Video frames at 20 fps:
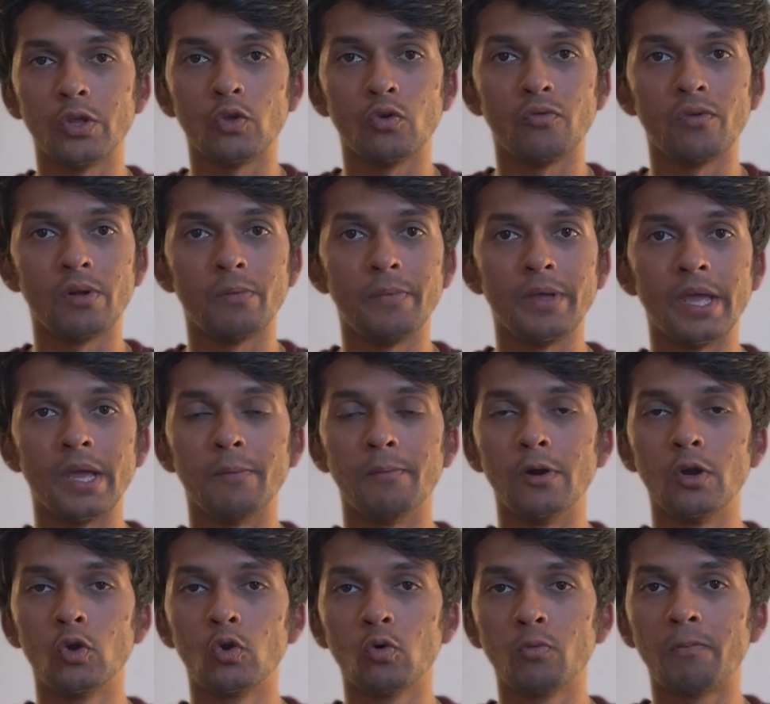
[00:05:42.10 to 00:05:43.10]
you will be able
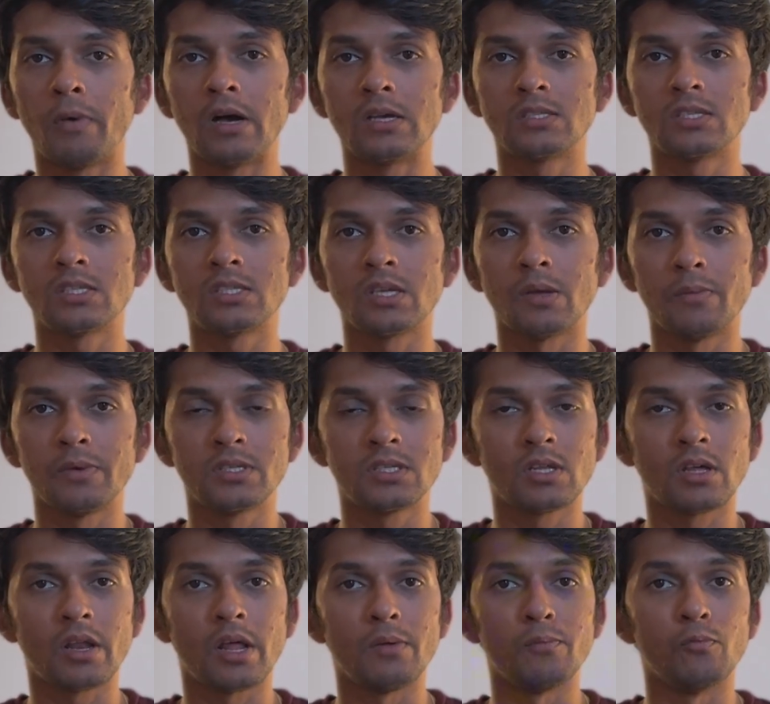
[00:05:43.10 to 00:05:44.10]
to pass the semester
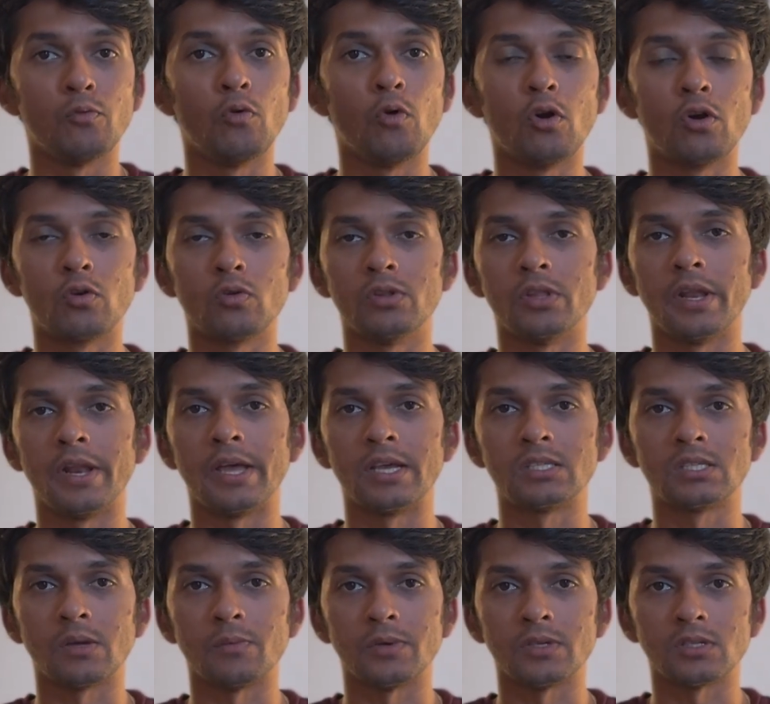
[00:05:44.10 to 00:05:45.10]
and move on to the next
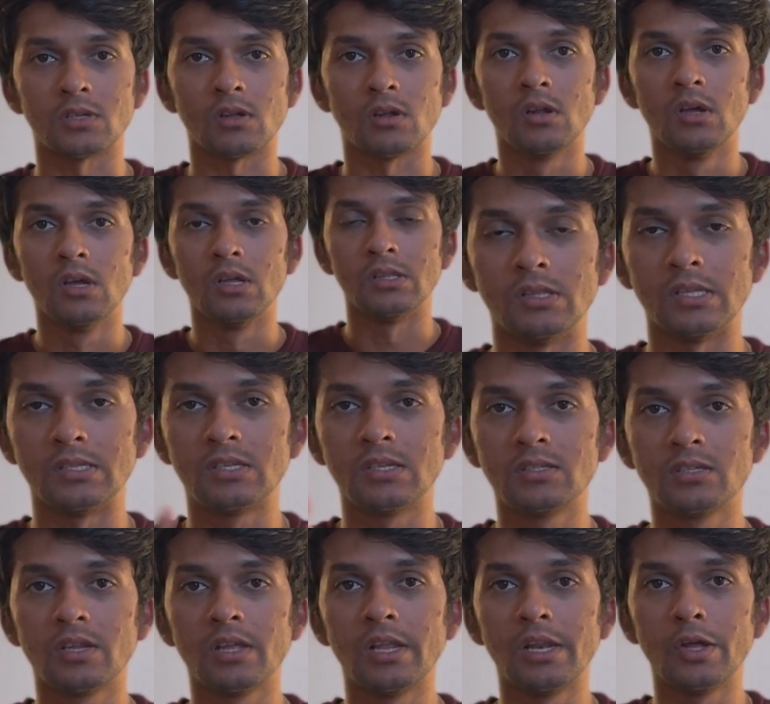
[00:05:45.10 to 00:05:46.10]
semester. This is
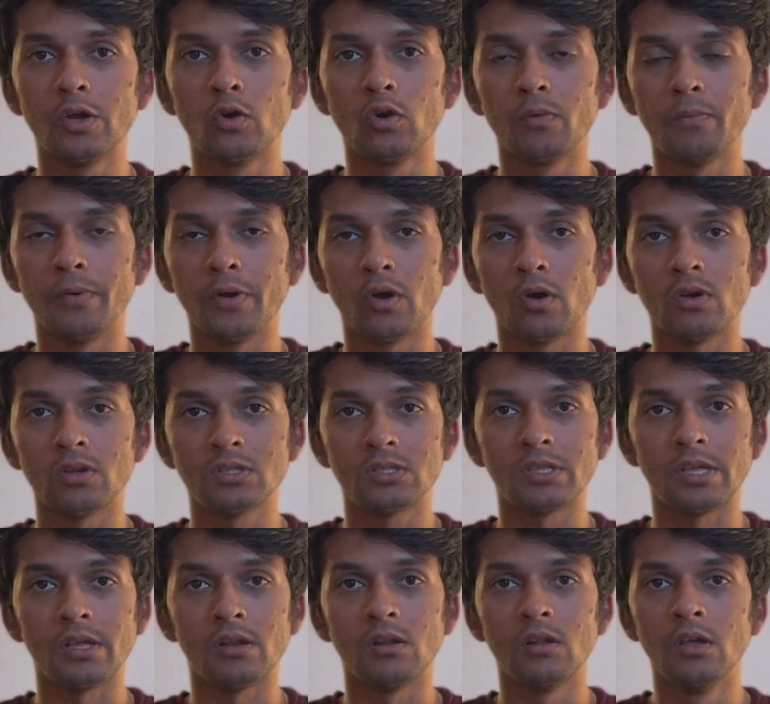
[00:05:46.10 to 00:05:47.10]
really good because
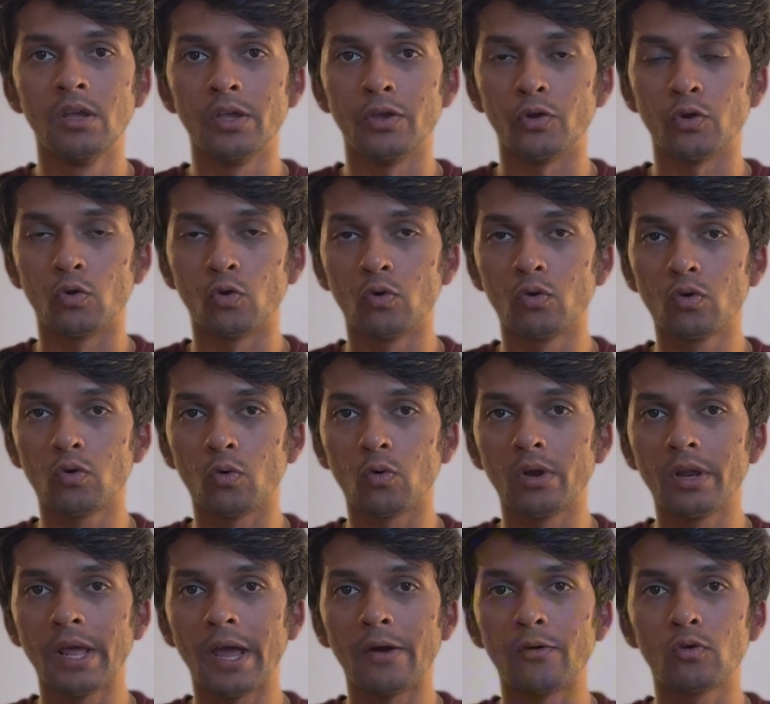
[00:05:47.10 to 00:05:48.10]
then you don't
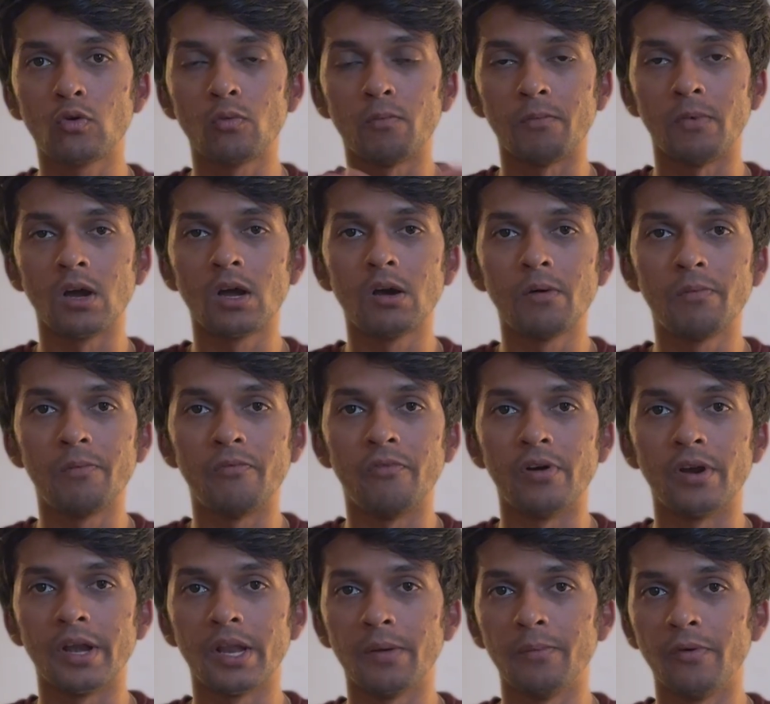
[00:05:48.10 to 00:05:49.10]
only have to mug up
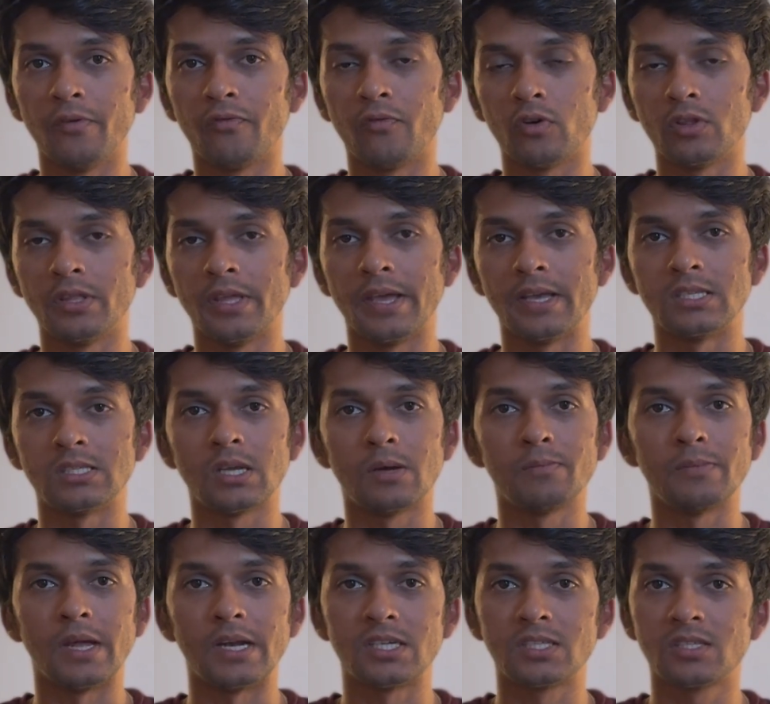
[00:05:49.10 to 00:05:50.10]
one day before the exam.
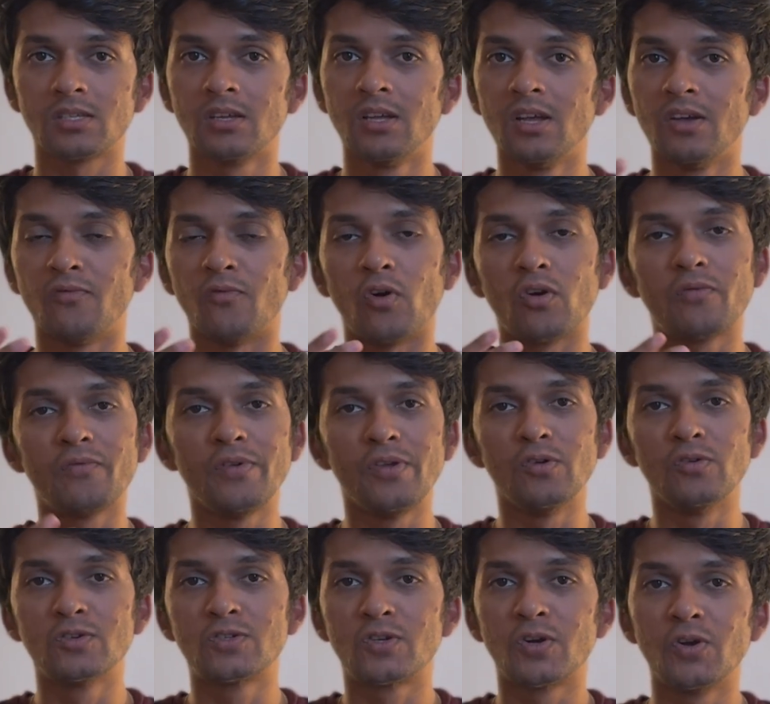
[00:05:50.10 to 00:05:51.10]
That's what we
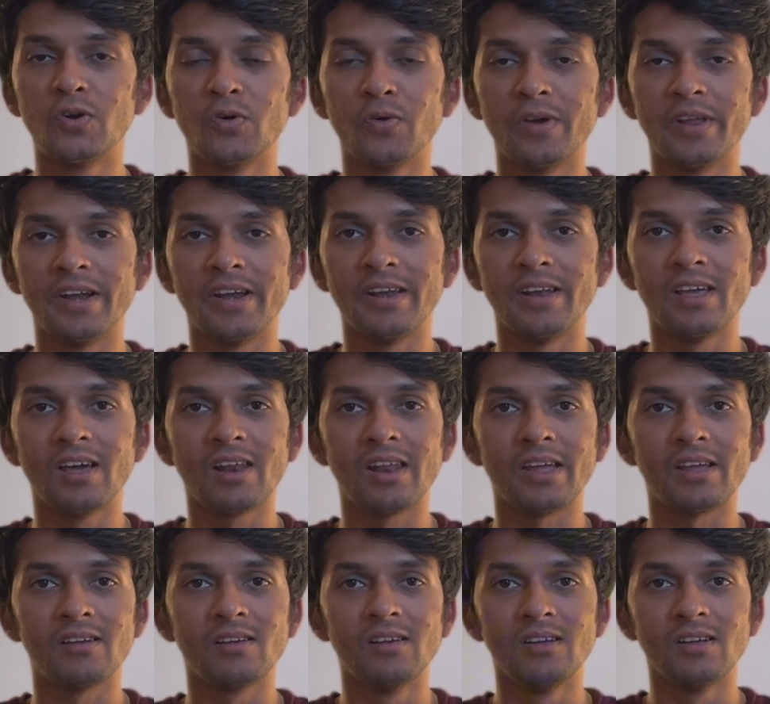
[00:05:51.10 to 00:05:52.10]
used to do in India,
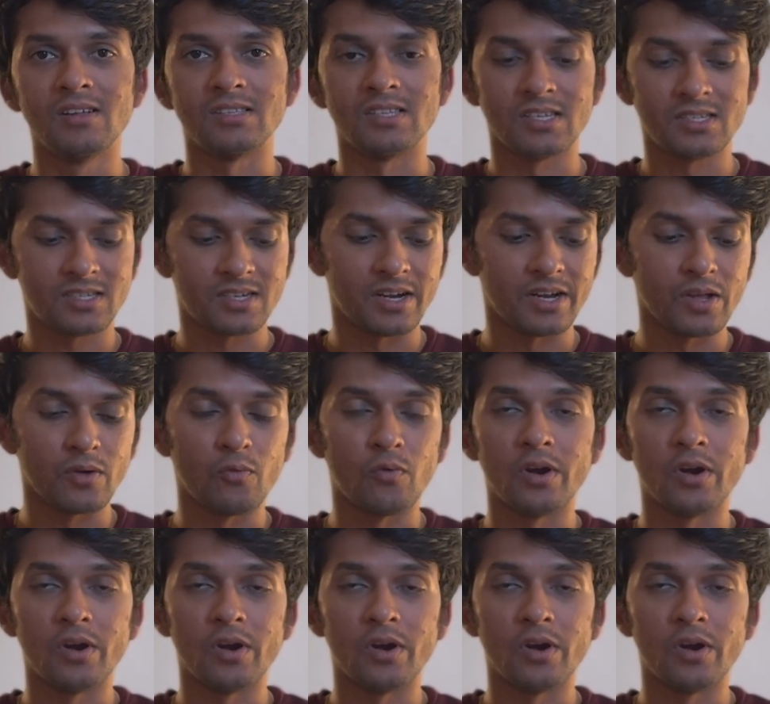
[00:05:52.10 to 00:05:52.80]
like just studying